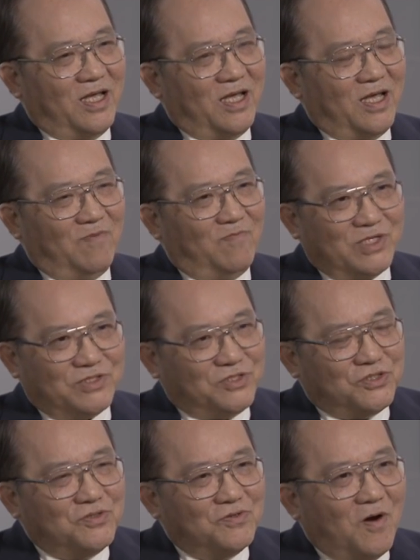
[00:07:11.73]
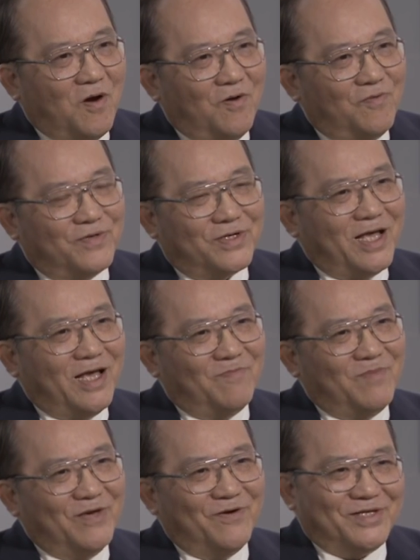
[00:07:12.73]
I'm much too old for the
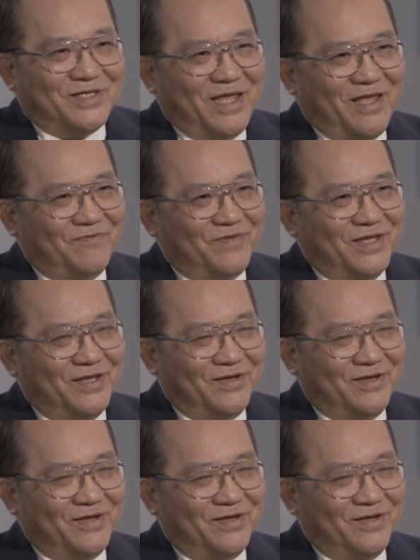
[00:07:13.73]
Army or the Navy.